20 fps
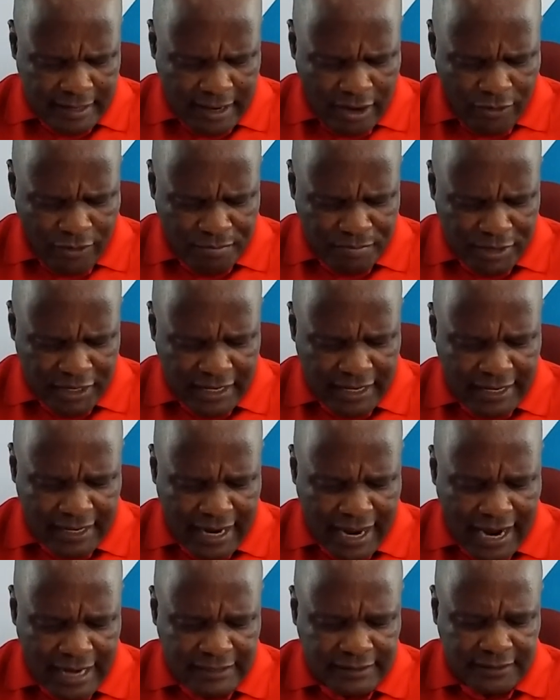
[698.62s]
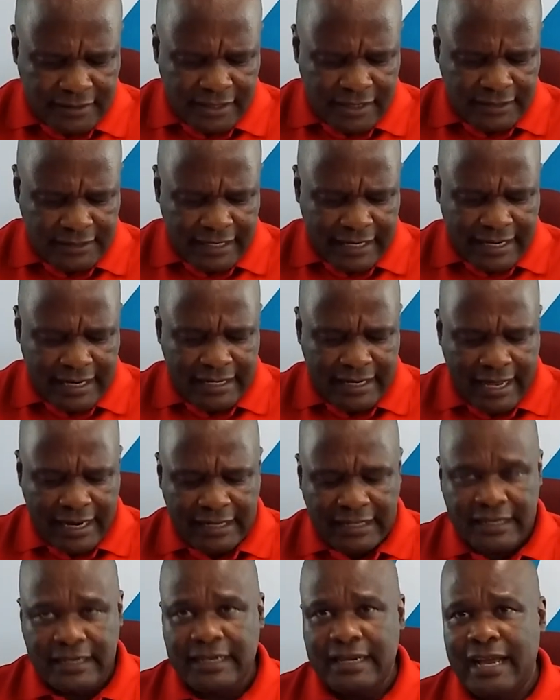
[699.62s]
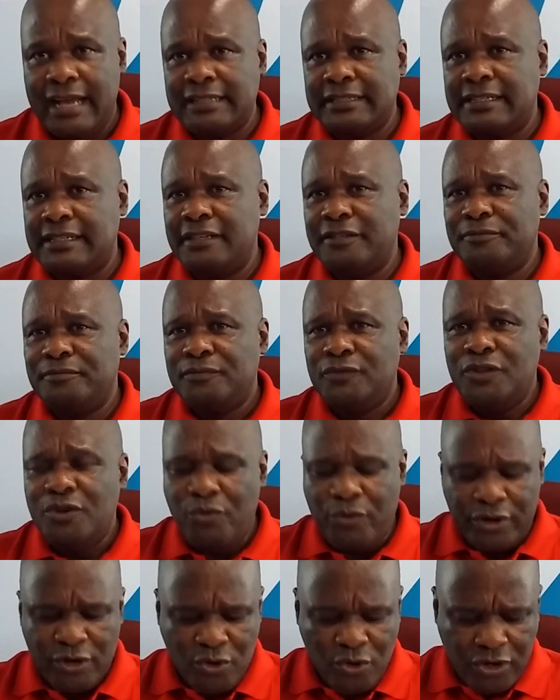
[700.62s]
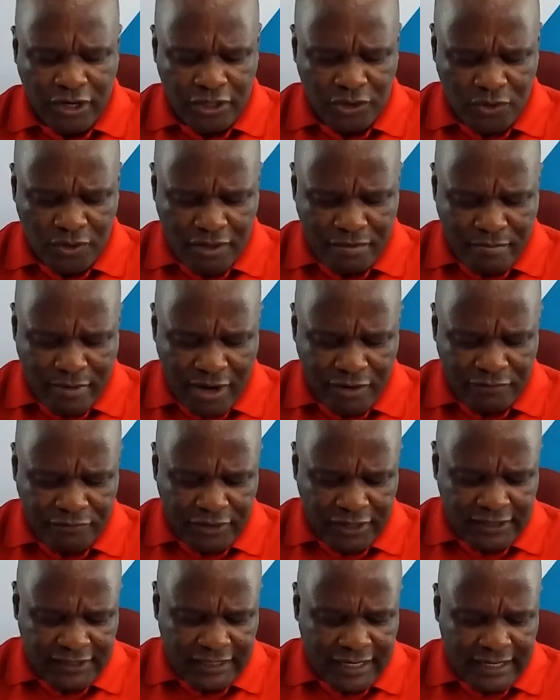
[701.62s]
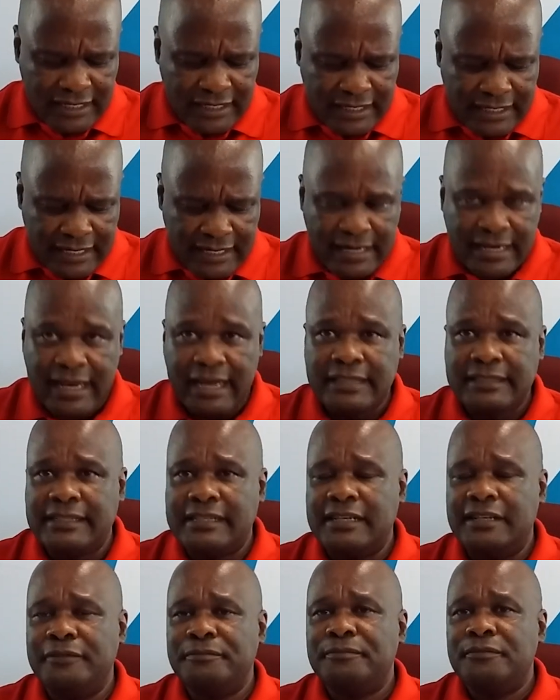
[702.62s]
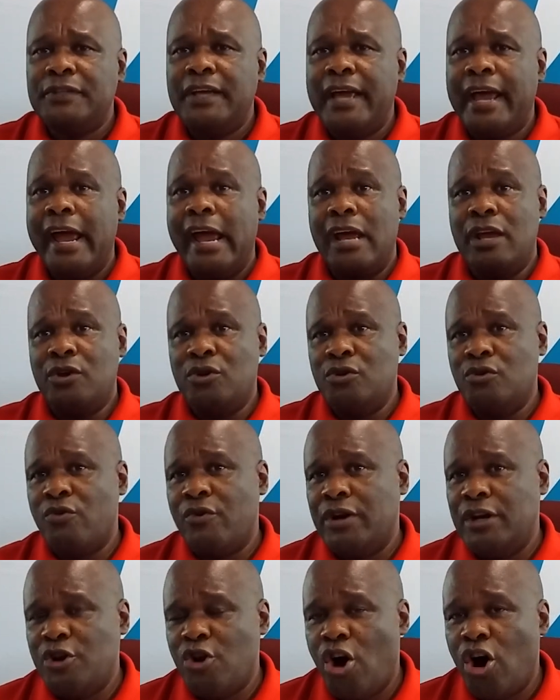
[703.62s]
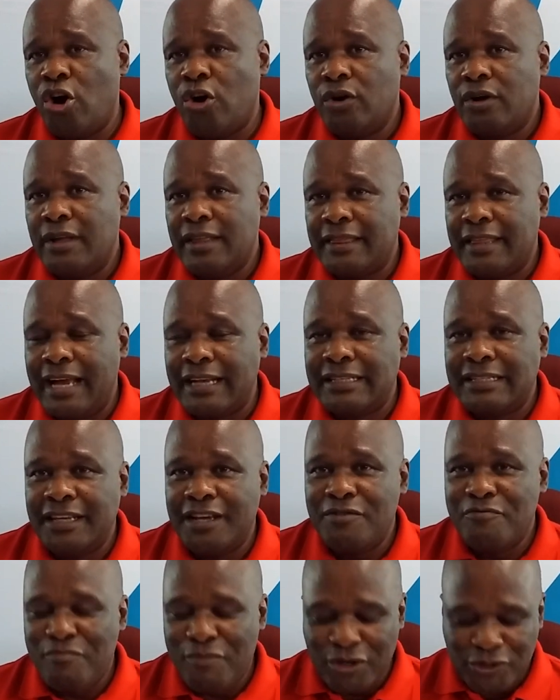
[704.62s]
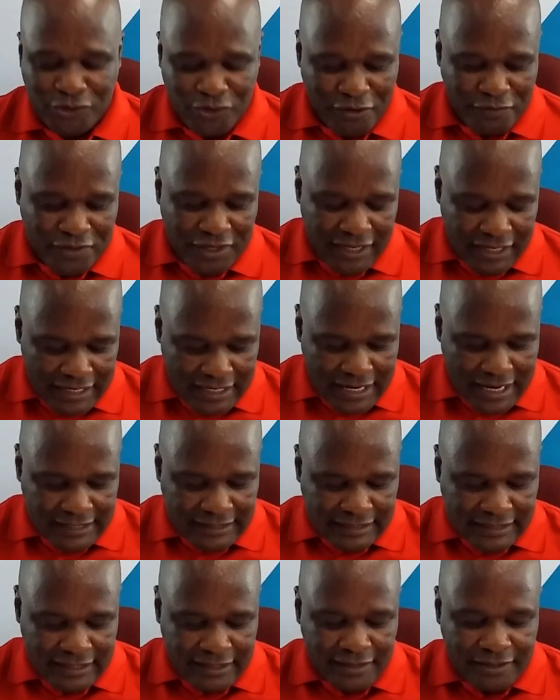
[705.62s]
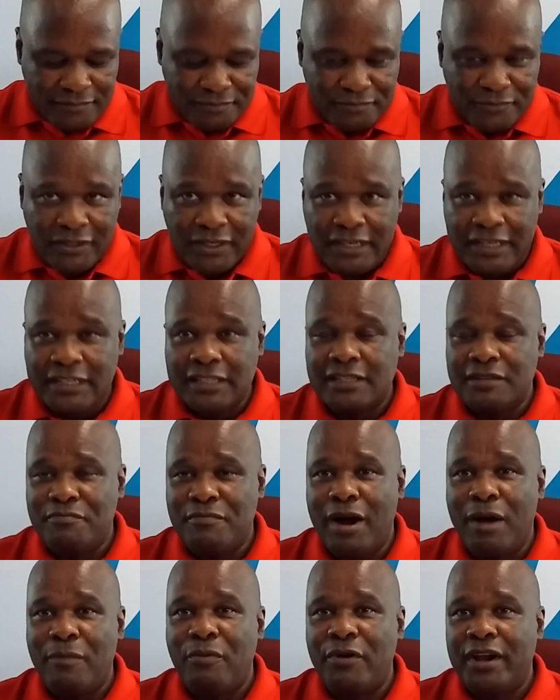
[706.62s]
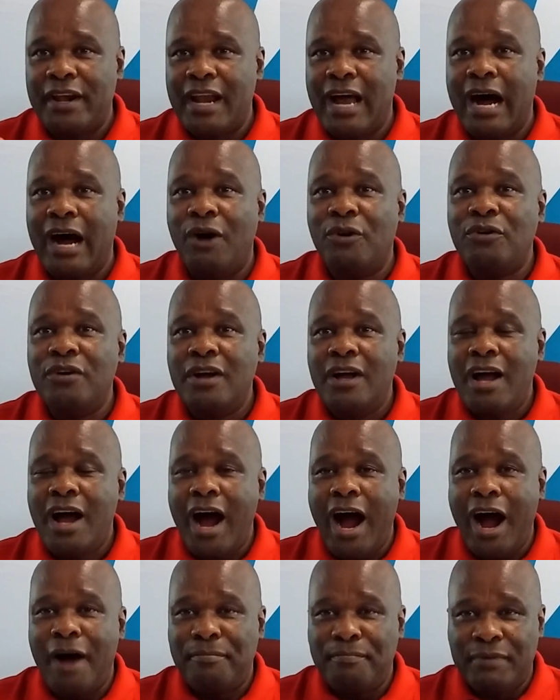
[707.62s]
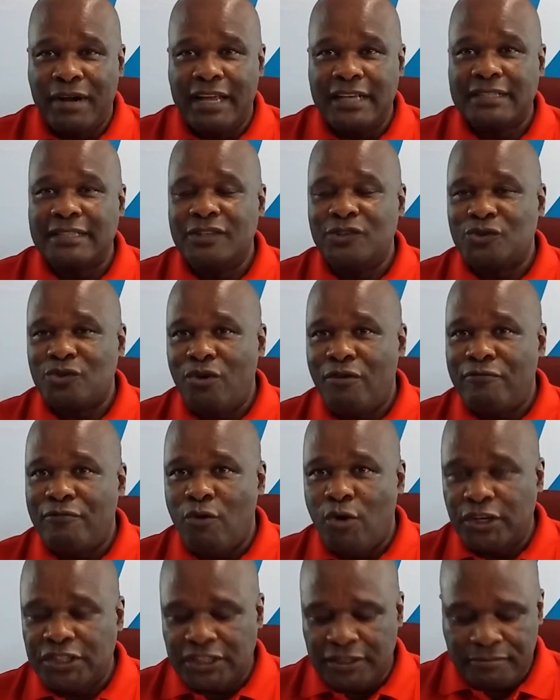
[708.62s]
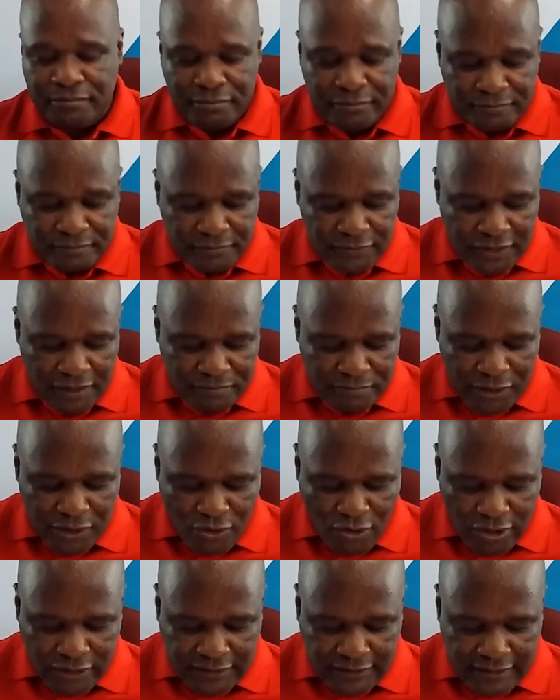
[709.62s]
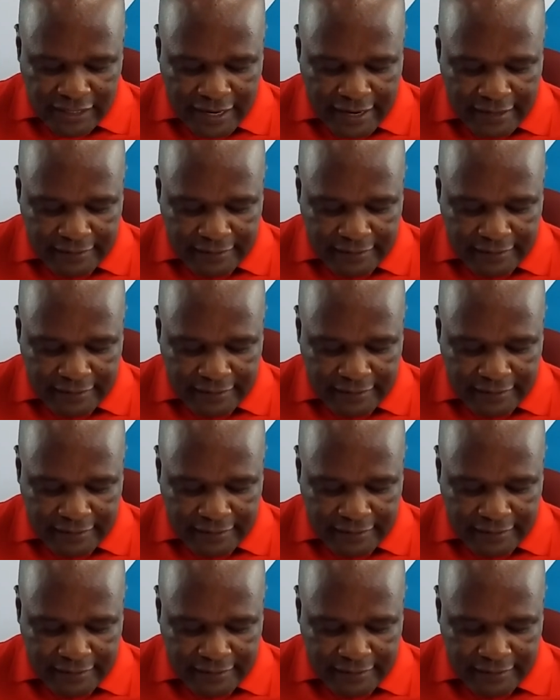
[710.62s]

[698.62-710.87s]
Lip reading: our minerals, the secondary industry. We look into the manufacturing industry. You will know that most of the industries in Zimbabwe now are places of worship, because